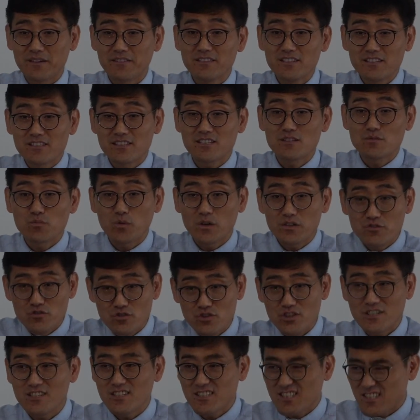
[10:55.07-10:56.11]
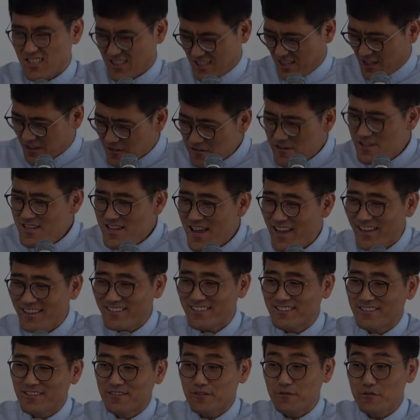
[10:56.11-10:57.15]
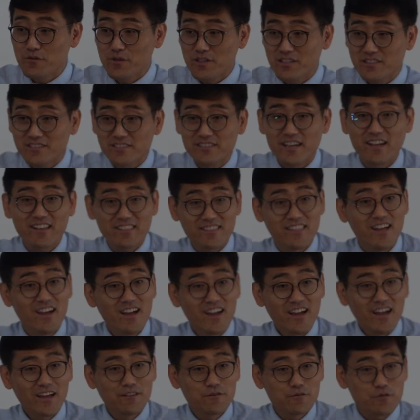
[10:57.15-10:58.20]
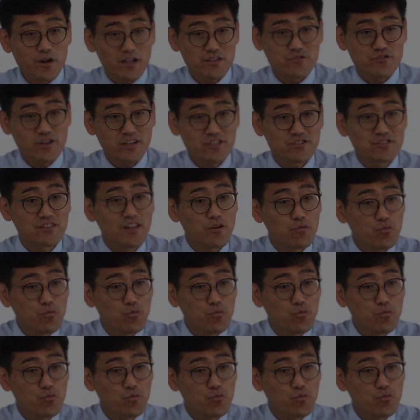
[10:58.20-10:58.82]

And this is what Jesus created through his death and resurrection,